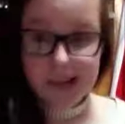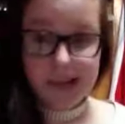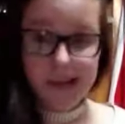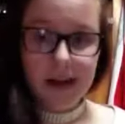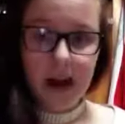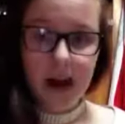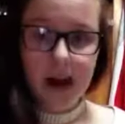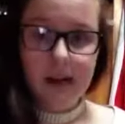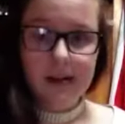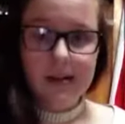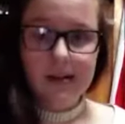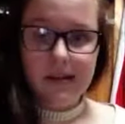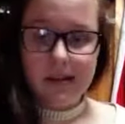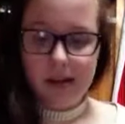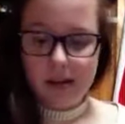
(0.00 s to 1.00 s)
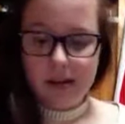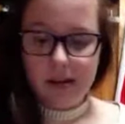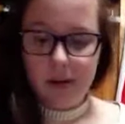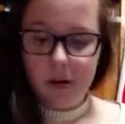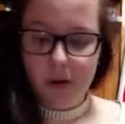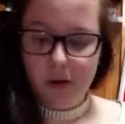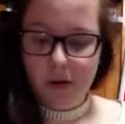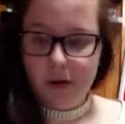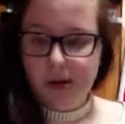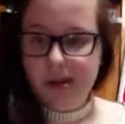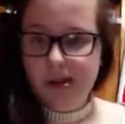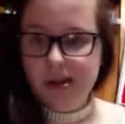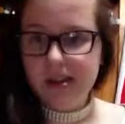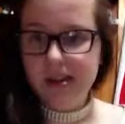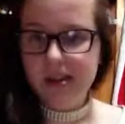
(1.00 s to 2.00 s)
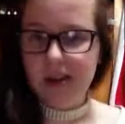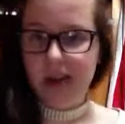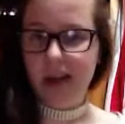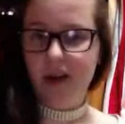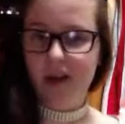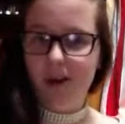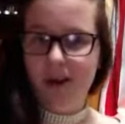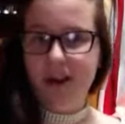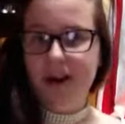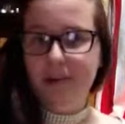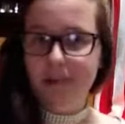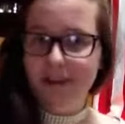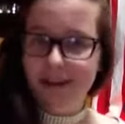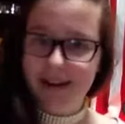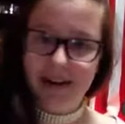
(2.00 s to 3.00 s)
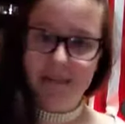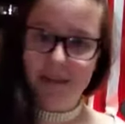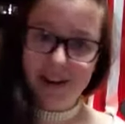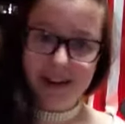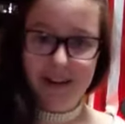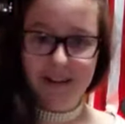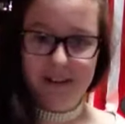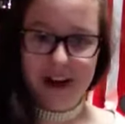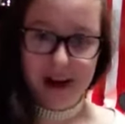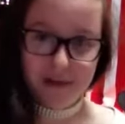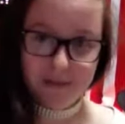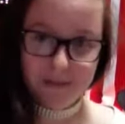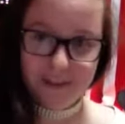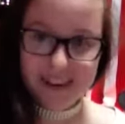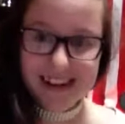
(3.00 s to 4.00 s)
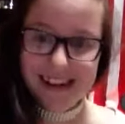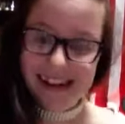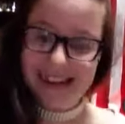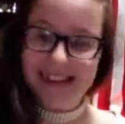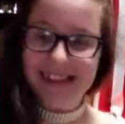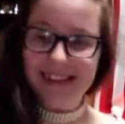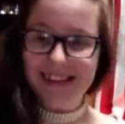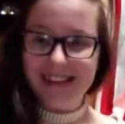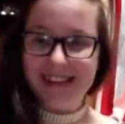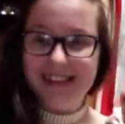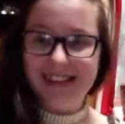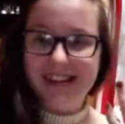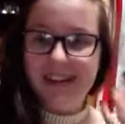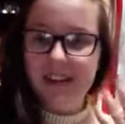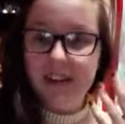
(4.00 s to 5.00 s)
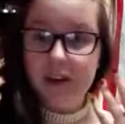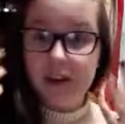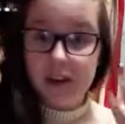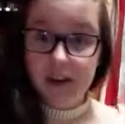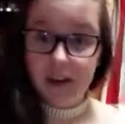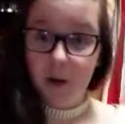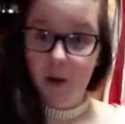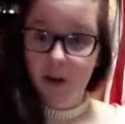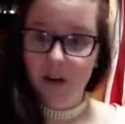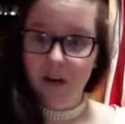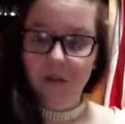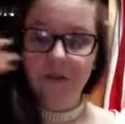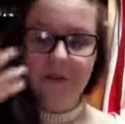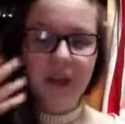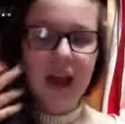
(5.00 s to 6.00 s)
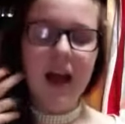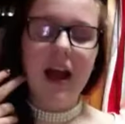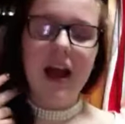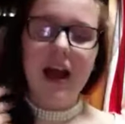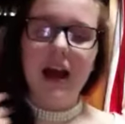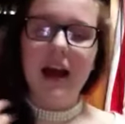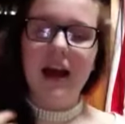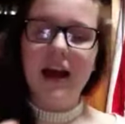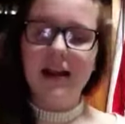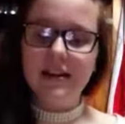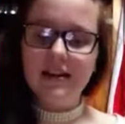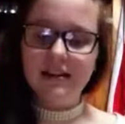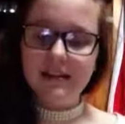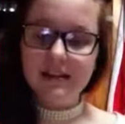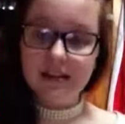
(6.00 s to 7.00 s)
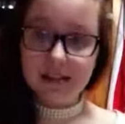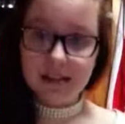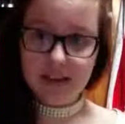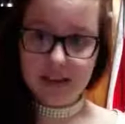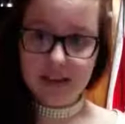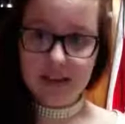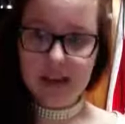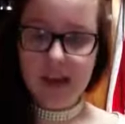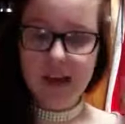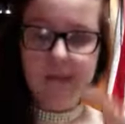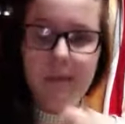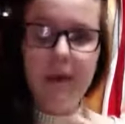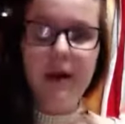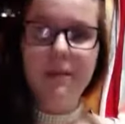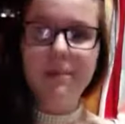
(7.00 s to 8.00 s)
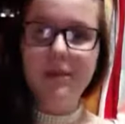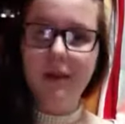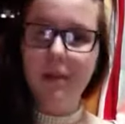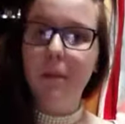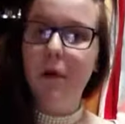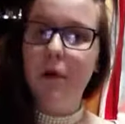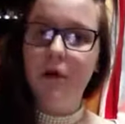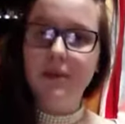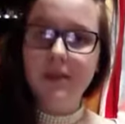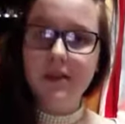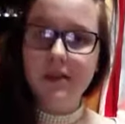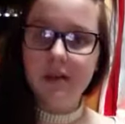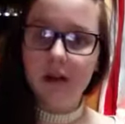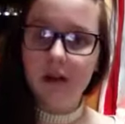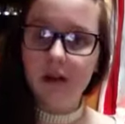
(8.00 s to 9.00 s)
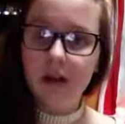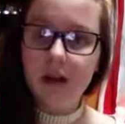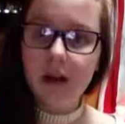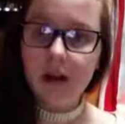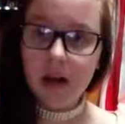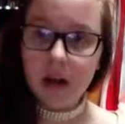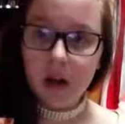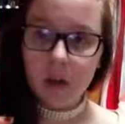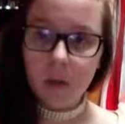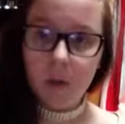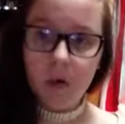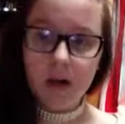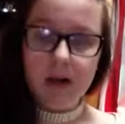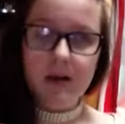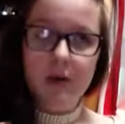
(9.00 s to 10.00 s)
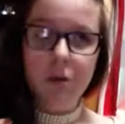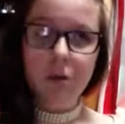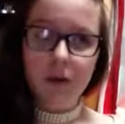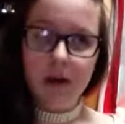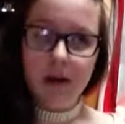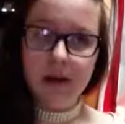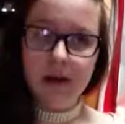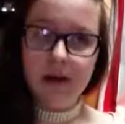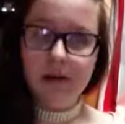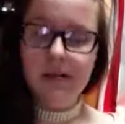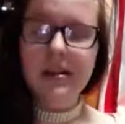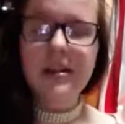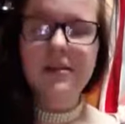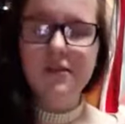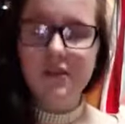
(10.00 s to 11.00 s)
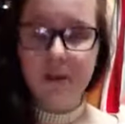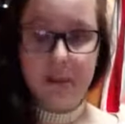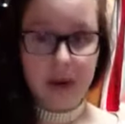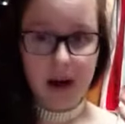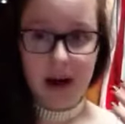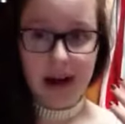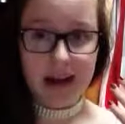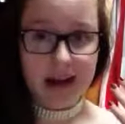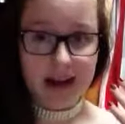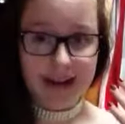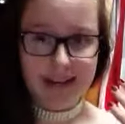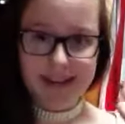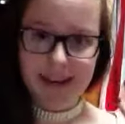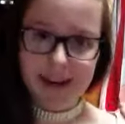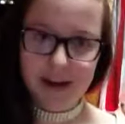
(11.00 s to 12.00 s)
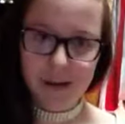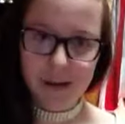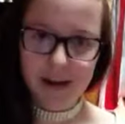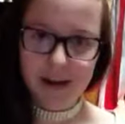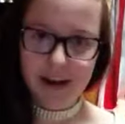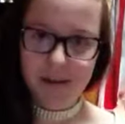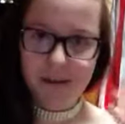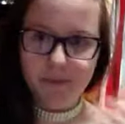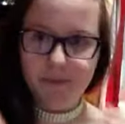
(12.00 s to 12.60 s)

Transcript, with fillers: starts. There's no psychotic bunny Mika rap. It's just song. And the the sped up tempo of the song works wonders for my ears anyway.